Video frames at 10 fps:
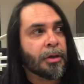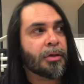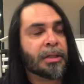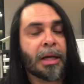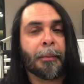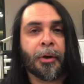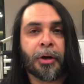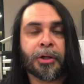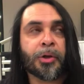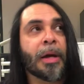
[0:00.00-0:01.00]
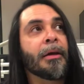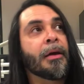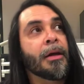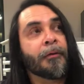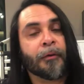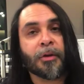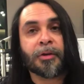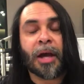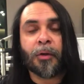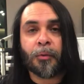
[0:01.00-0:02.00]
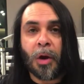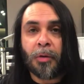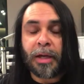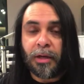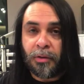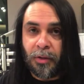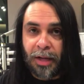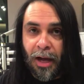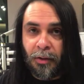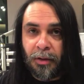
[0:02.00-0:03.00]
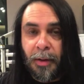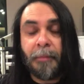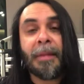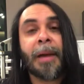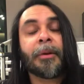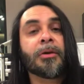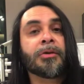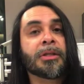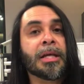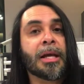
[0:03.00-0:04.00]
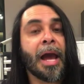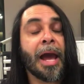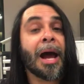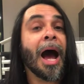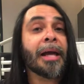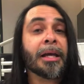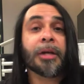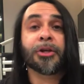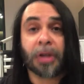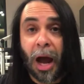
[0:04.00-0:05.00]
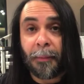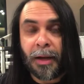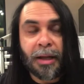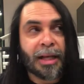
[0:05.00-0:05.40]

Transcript: You see a burger joint further down the road that you go down, maybe you see a hiking shop.